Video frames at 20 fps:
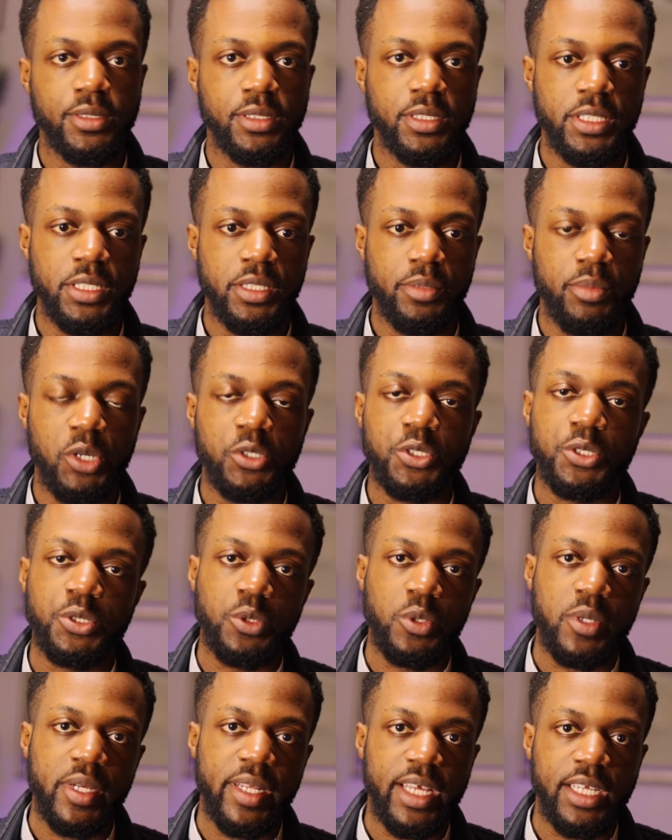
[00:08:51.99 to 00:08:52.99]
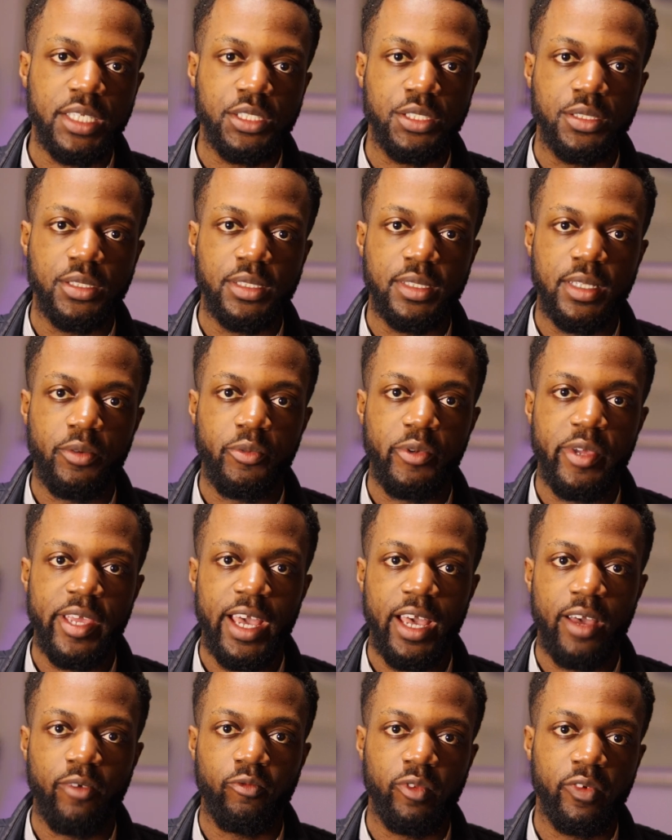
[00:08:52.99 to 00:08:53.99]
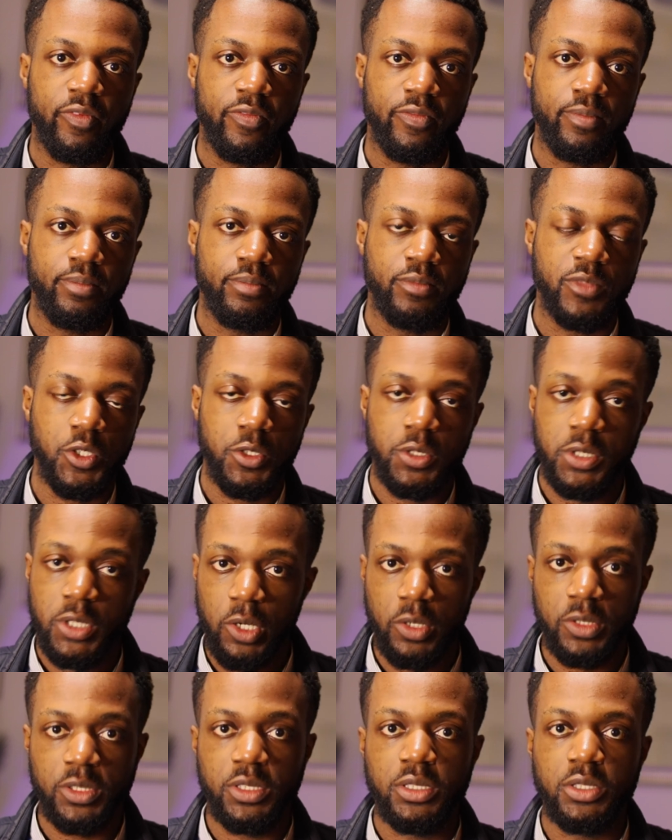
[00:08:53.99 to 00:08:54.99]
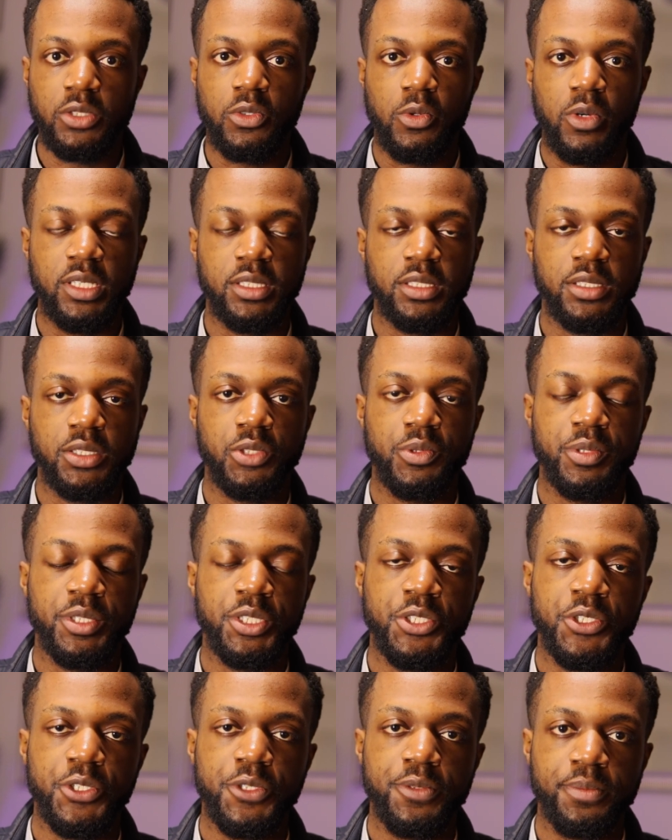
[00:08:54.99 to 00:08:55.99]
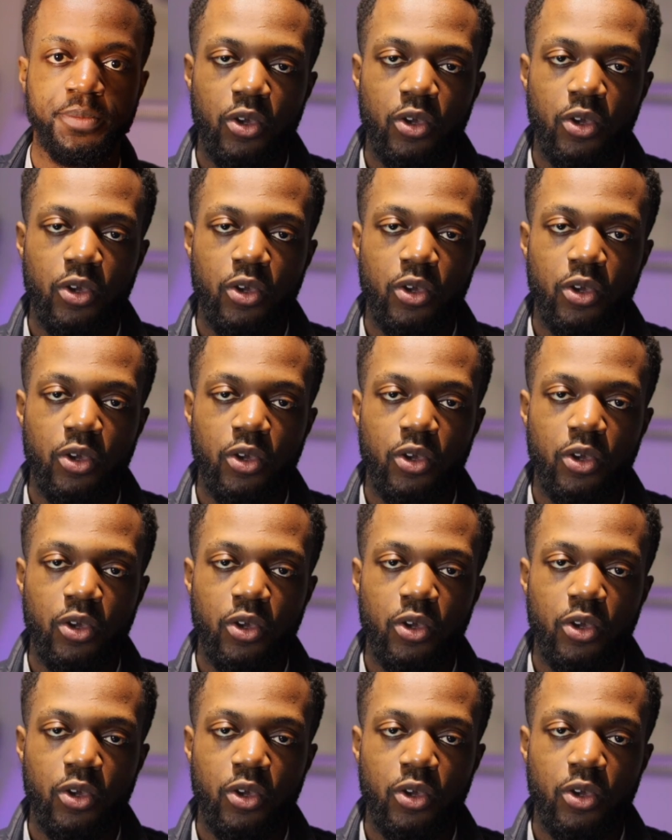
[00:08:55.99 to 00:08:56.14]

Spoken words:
the emotional connection that we have with those closest to us to endure.